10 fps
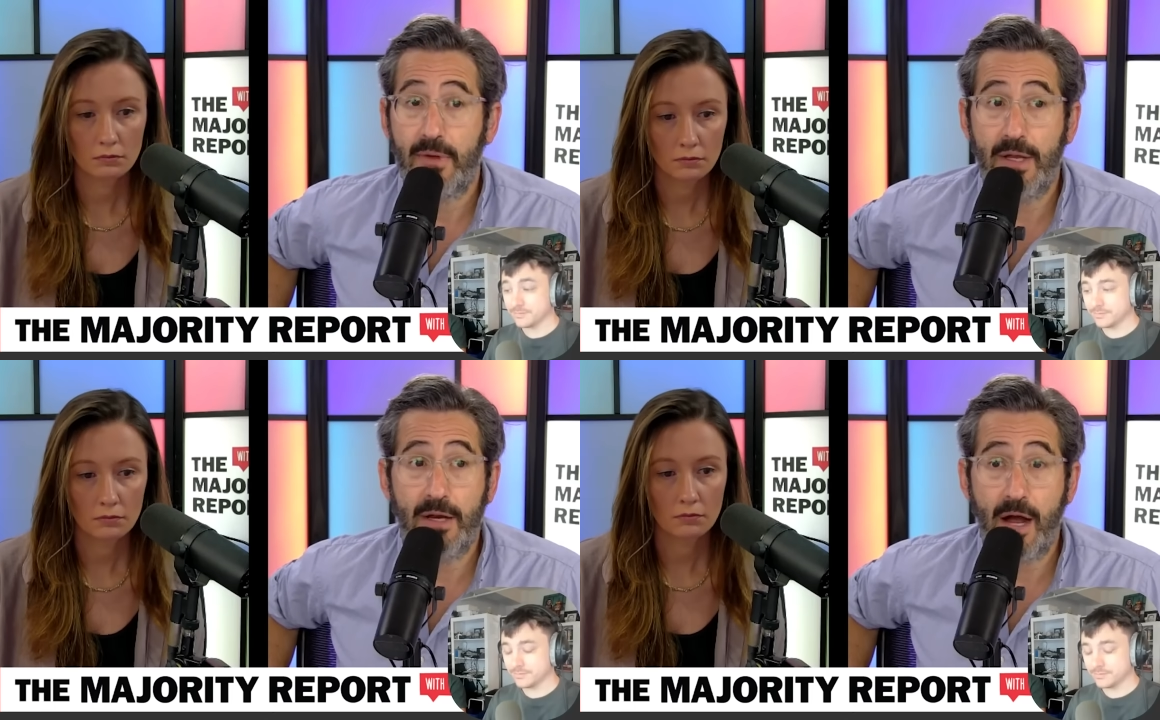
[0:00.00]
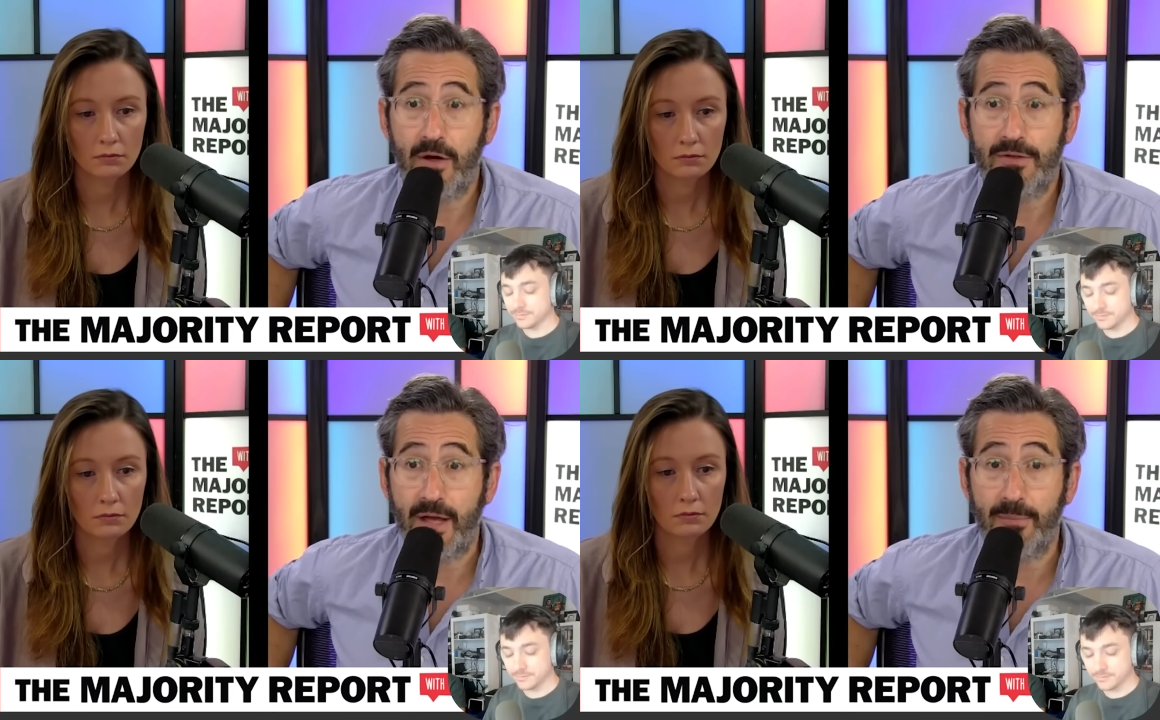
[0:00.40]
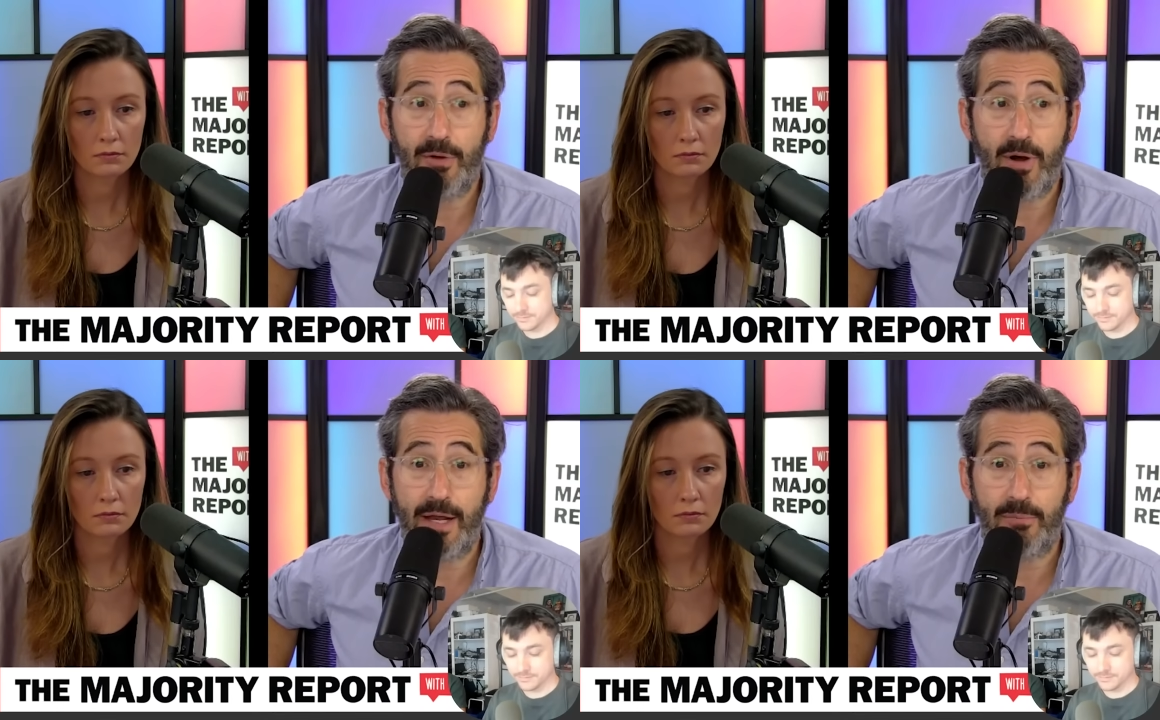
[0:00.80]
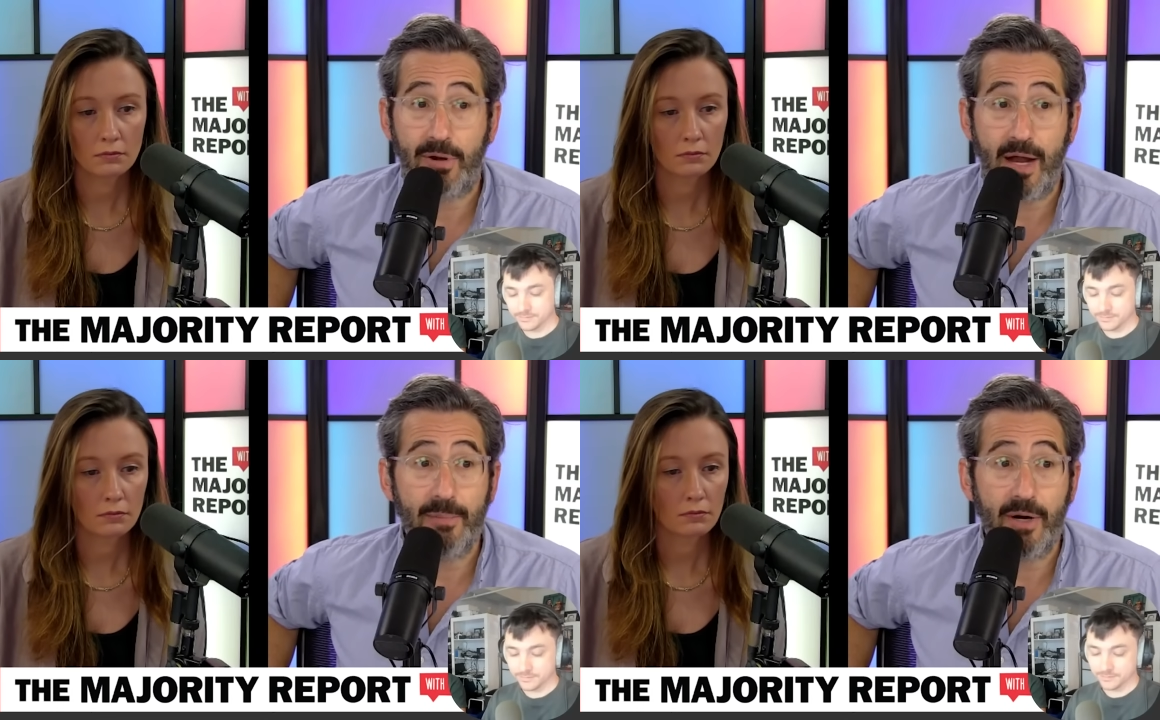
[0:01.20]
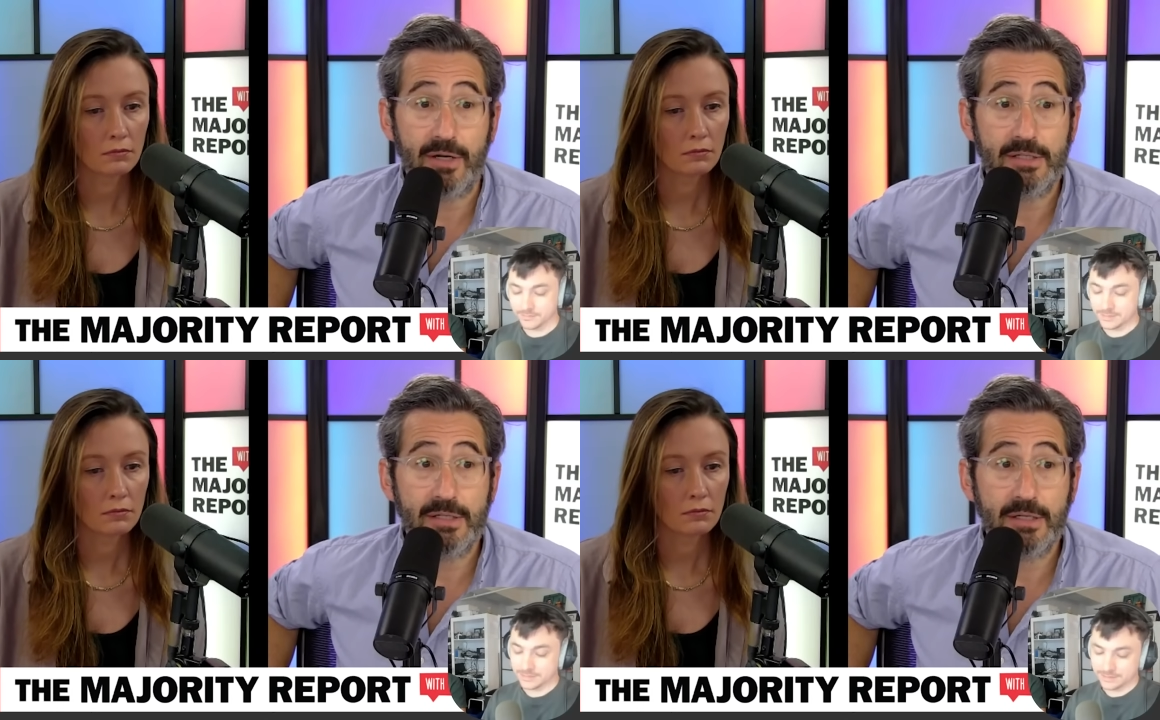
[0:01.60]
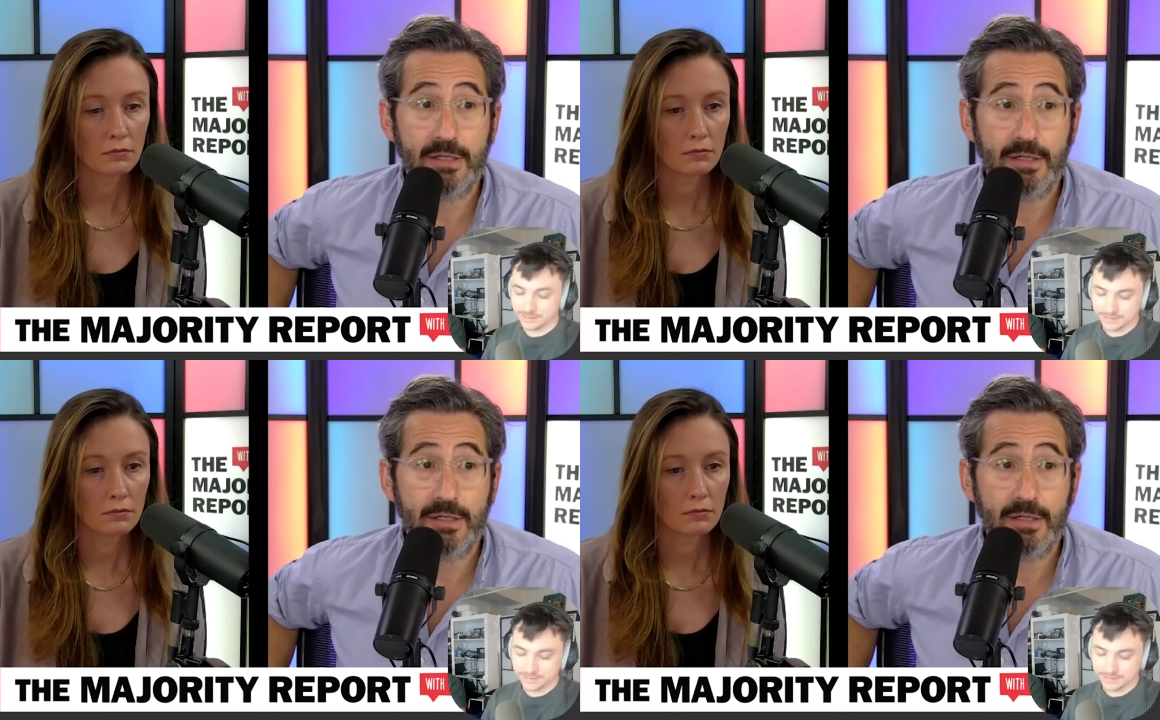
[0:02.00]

Speaker 1: in our Democratic primaries.